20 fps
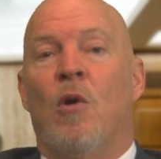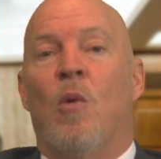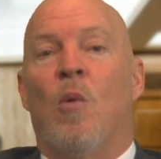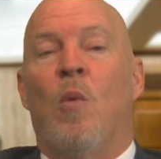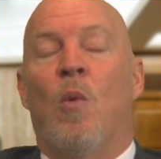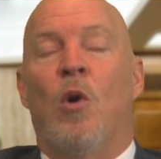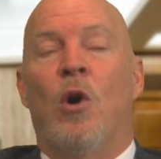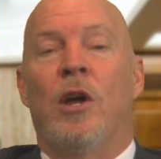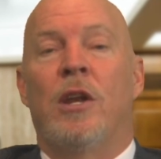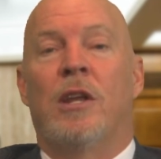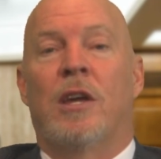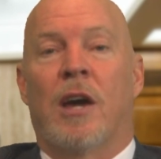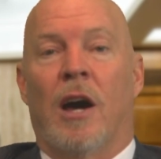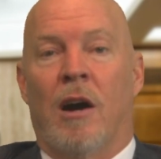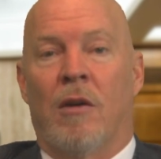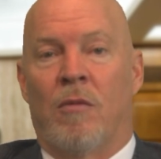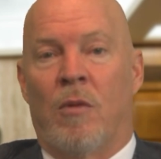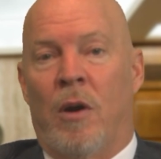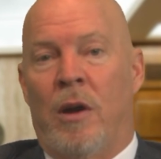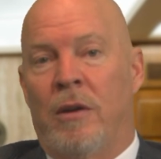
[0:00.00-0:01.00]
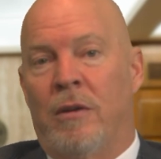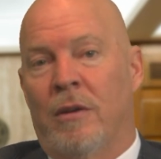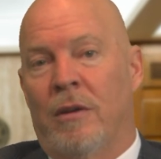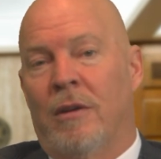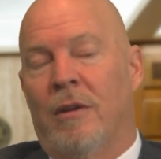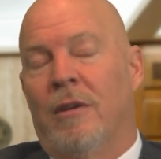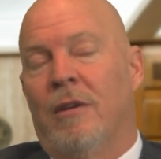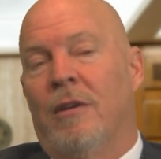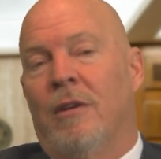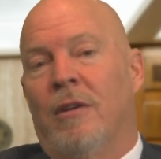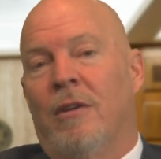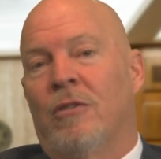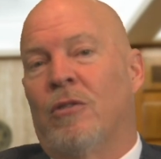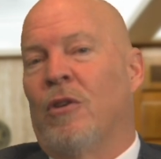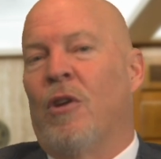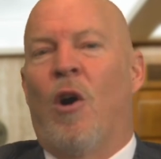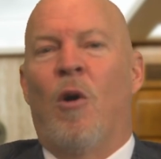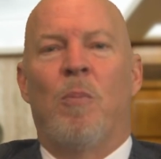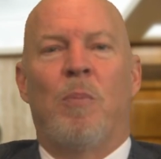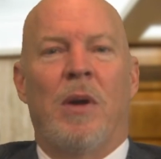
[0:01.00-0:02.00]
would cover it.
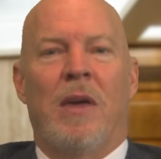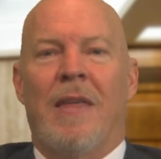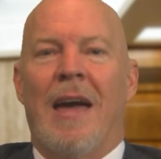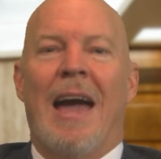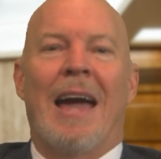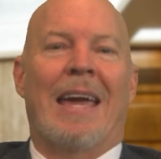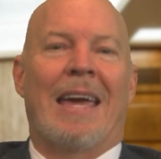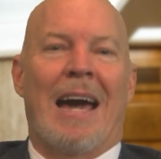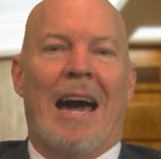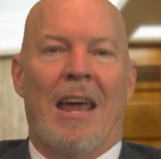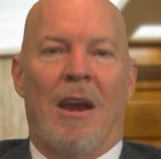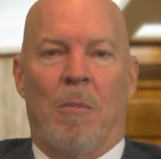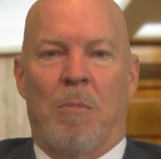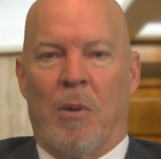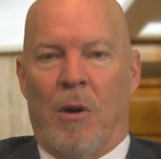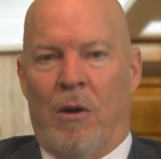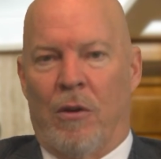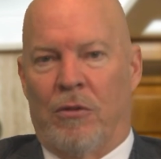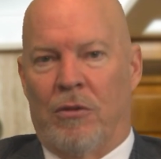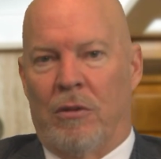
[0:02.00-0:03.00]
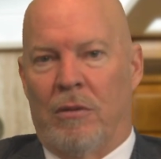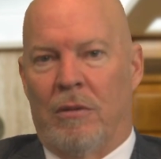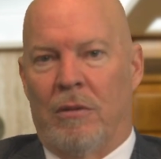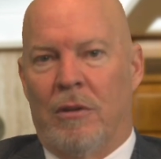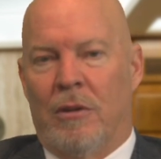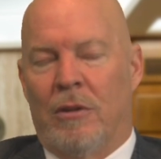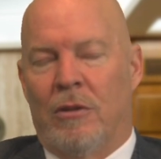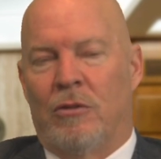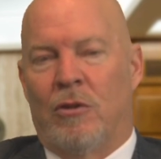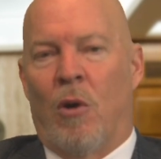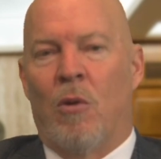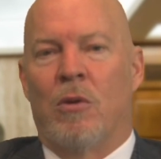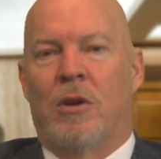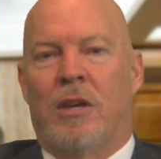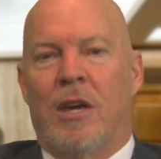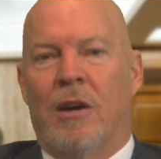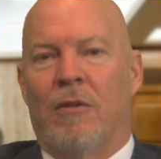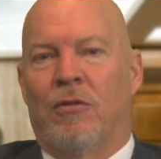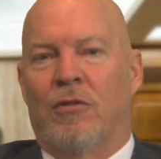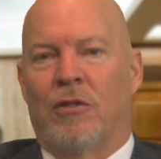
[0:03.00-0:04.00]
So don't be that kind of person. Don't
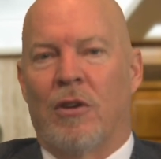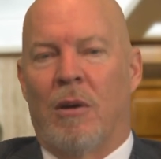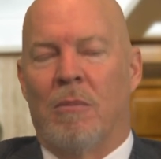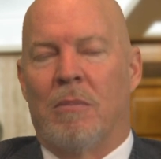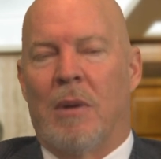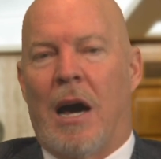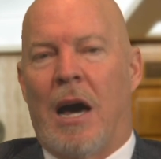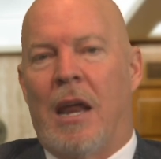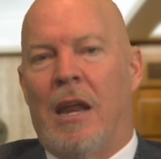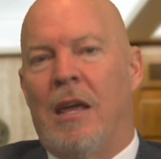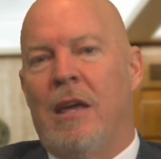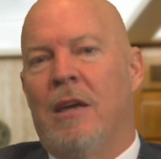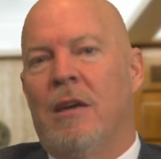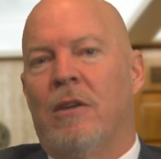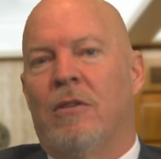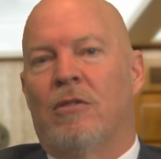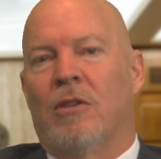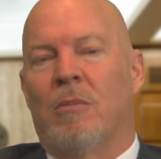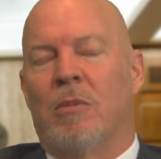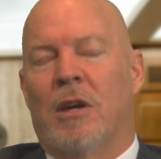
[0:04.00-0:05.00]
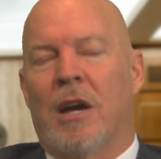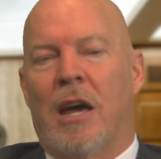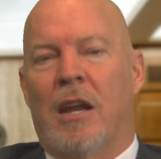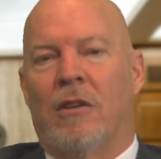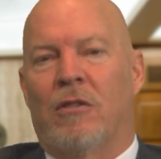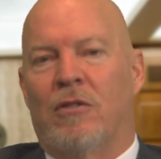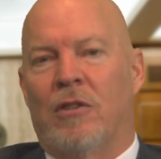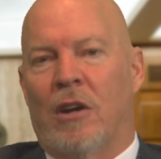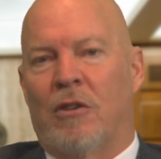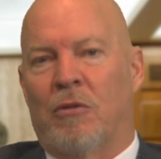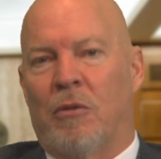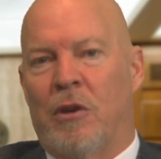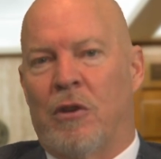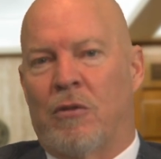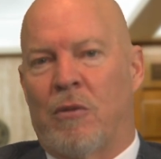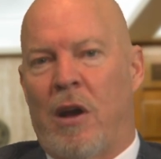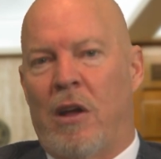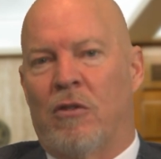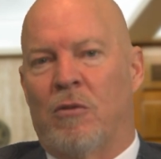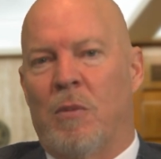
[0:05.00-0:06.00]
give somebody some kind of sexually
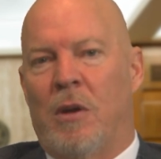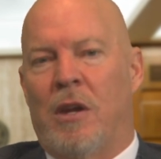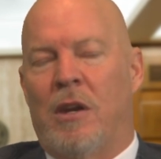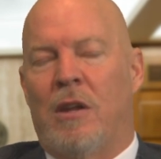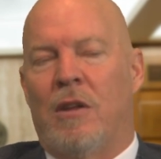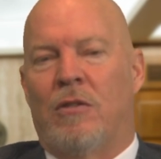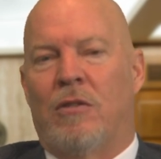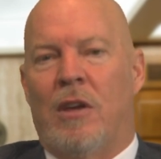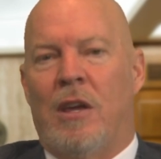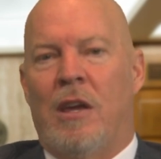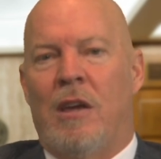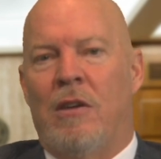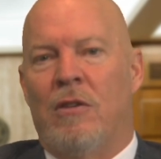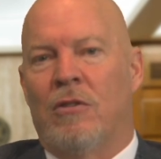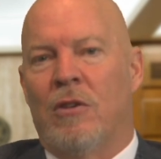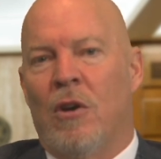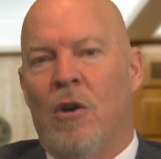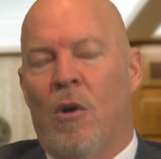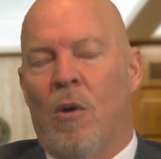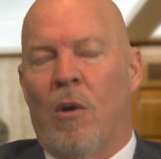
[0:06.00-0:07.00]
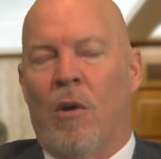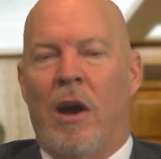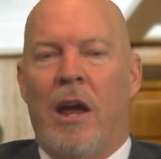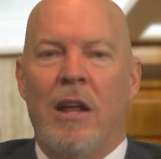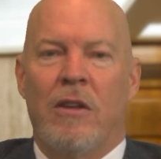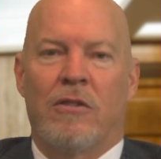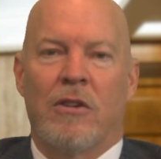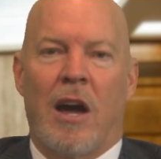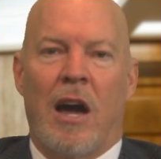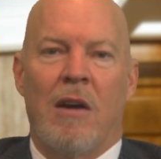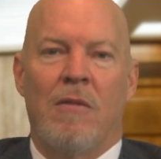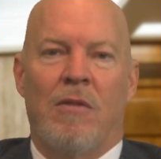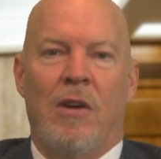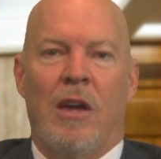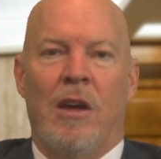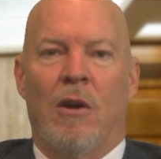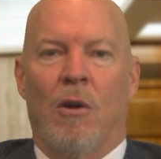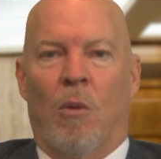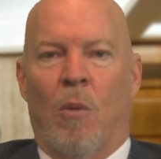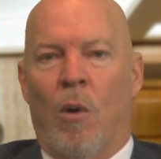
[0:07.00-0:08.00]
transmitted disease or
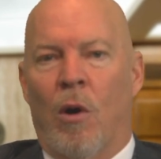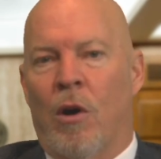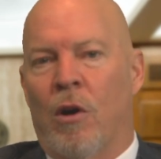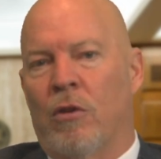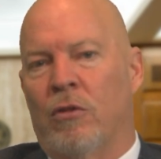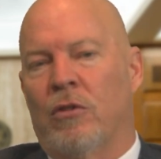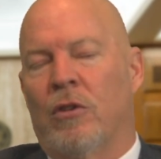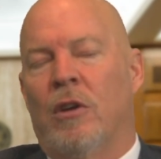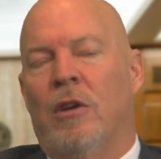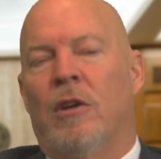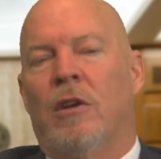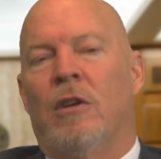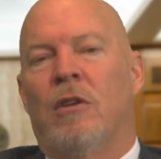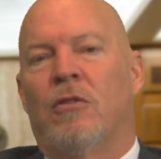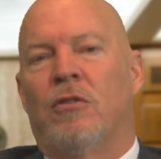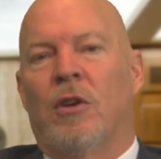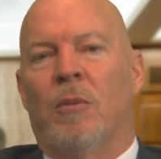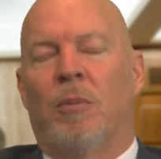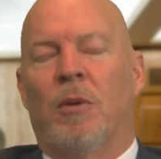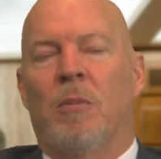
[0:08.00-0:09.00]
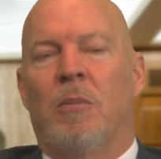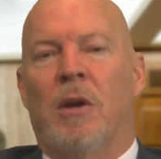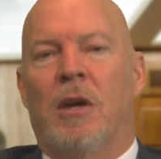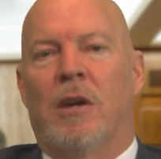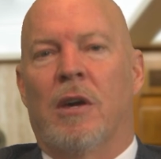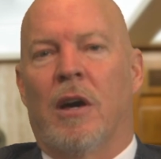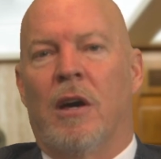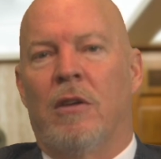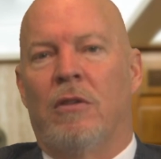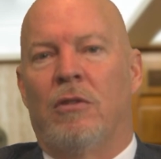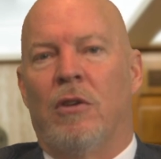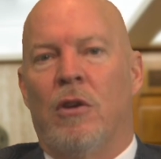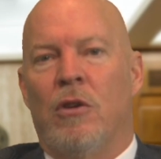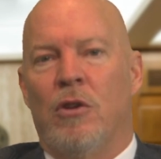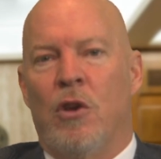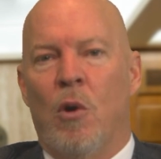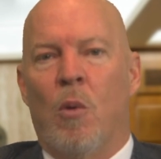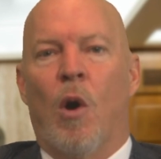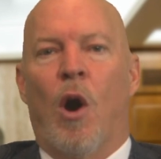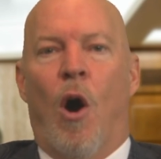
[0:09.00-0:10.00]
HIV or worse simply because
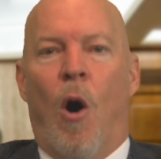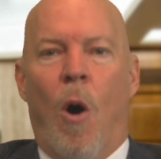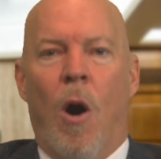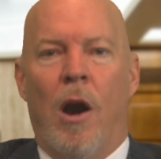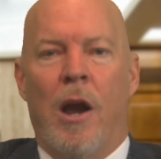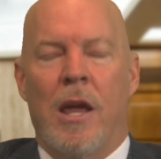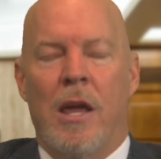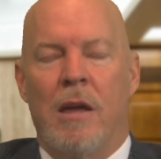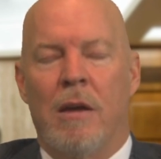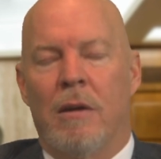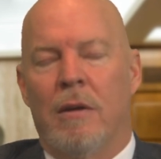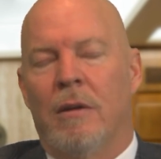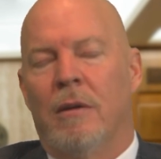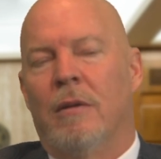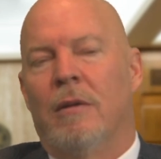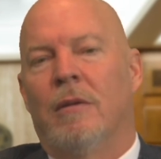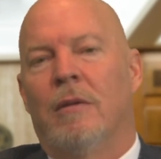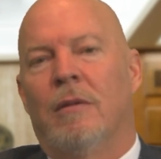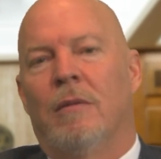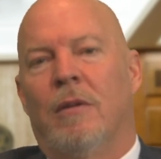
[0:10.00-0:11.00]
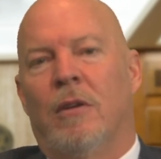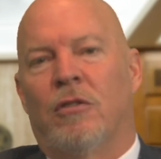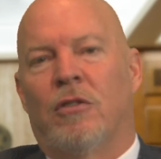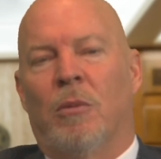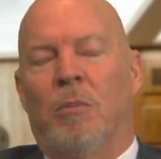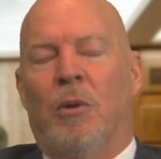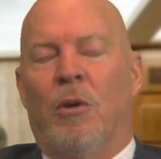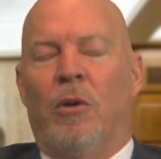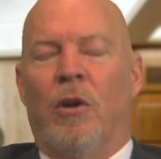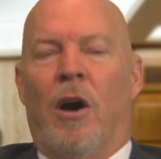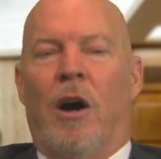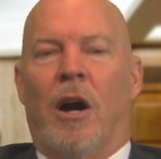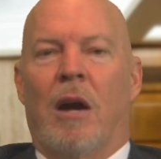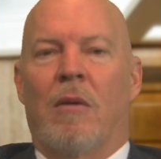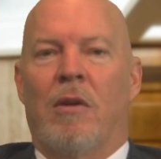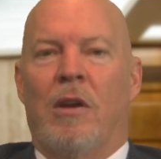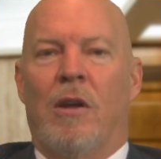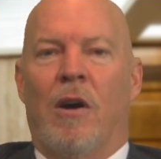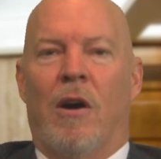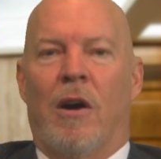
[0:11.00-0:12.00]
you were horny. This is the Bulldog.
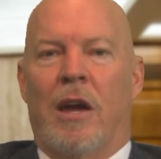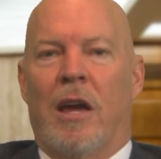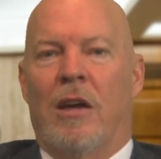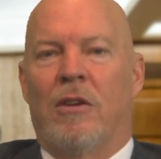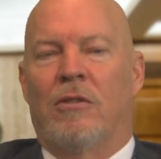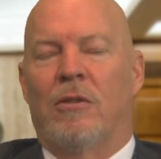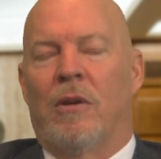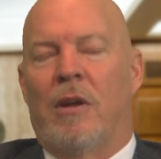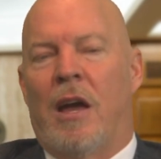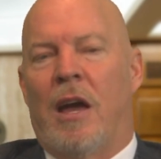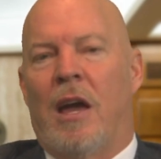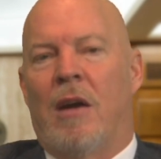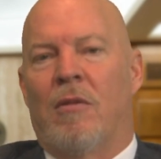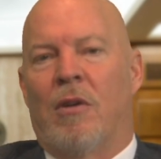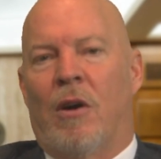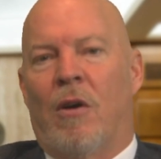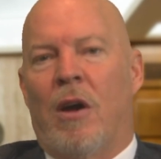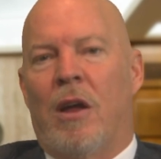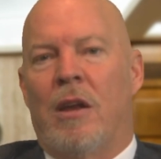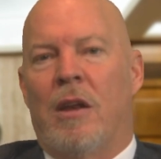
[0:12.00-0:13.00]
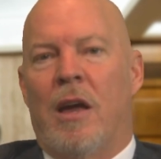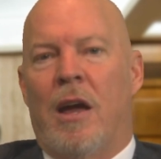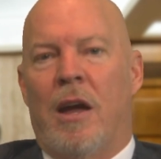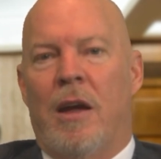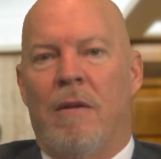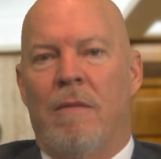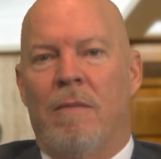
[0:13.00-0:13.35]
Every dog has their day. Have a great day.